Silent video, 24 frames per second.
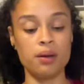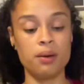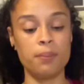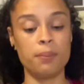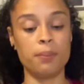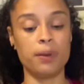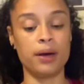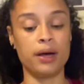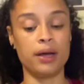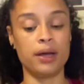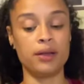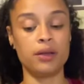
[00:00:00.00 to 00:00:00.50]

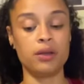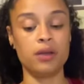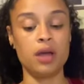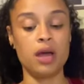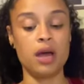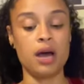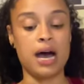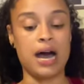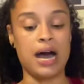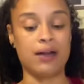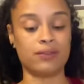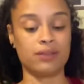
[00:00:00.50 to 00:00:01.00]
but
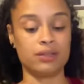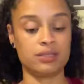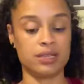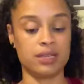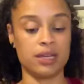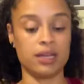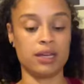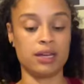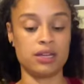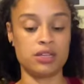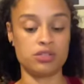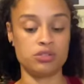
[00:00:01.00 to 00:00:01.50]
I have to
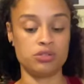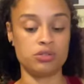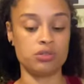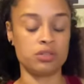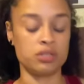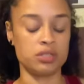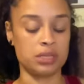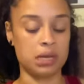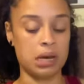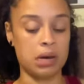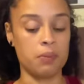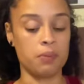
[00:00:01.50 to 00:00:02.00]
take it as you.
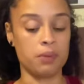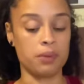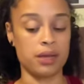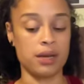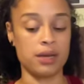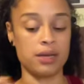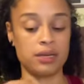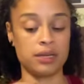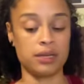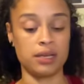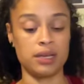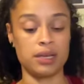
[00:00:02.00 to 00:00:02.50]
This how I'm
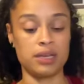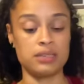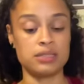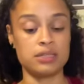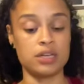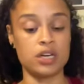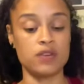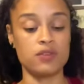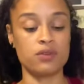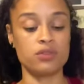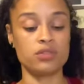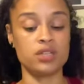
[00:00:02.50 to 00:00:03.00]
getting it.
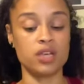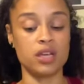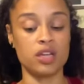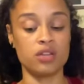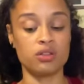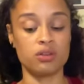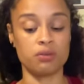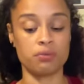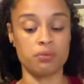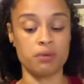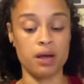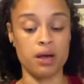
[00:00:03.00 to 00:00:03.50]
Instead of you taking
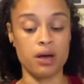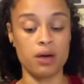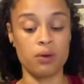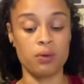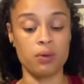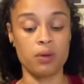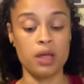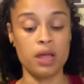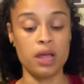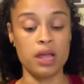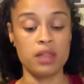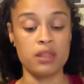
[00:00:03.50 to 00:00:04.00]
the
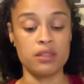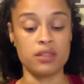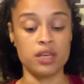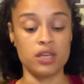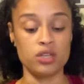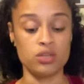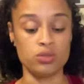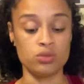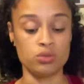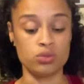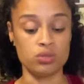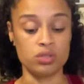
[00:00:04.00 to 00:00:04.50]
route that
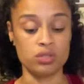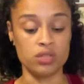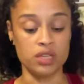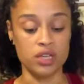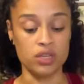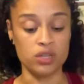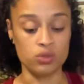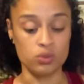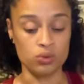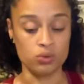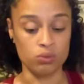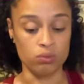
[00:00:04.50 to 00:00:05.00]
you that
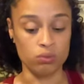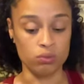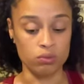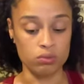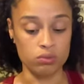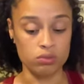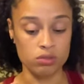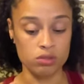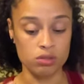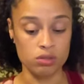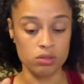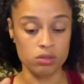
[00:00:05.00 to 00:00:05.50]
you
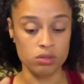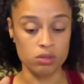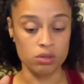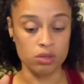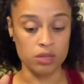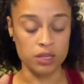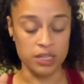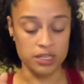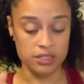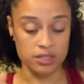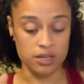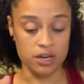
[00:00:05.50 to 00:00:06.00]

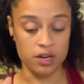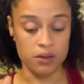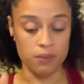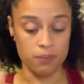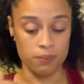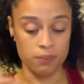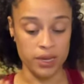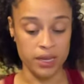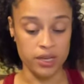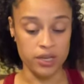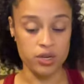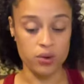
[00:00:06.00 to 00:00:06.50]
that's gonna
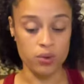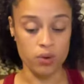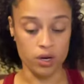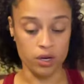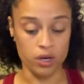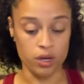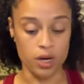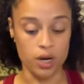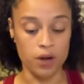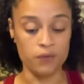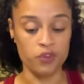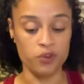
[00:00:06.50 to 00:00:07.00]
make you
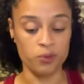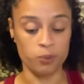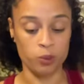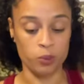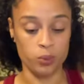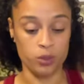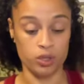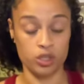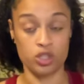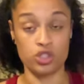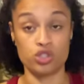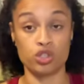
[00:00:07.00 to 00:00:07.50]
uncomfortable
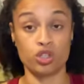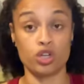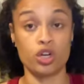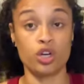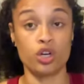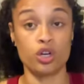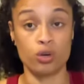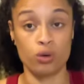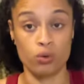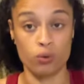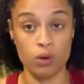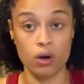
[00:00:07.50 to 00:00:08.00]
because you're gonna
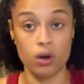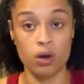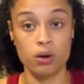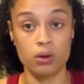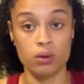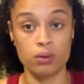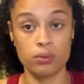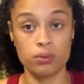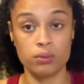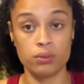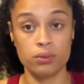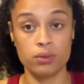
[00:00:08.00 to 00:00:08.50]

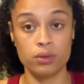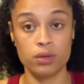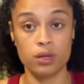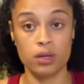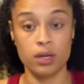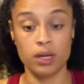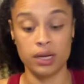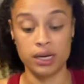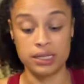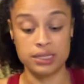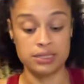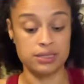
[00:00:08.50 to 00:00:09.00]
grow
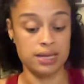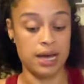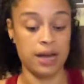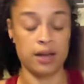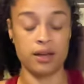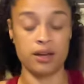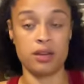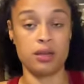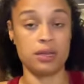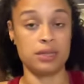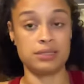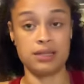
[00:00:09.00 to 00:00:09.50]
and it's not
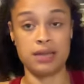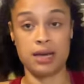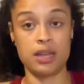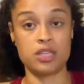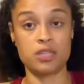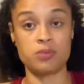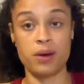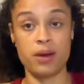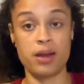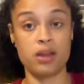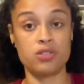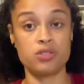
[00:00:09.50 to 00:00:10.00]
gonna it's not as
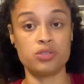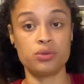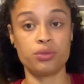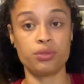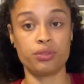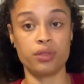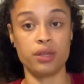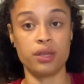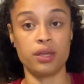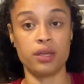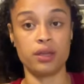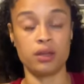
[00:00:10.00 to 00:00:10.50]
bad as you
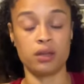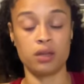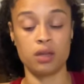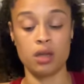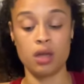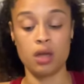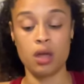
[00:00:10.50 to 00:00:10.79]
think